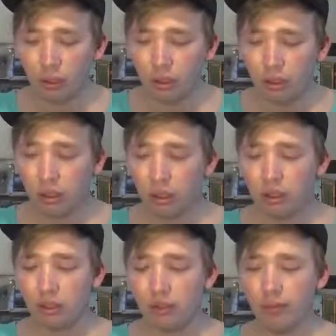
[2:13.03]

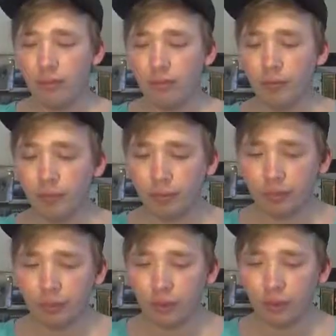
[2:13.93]
(silence)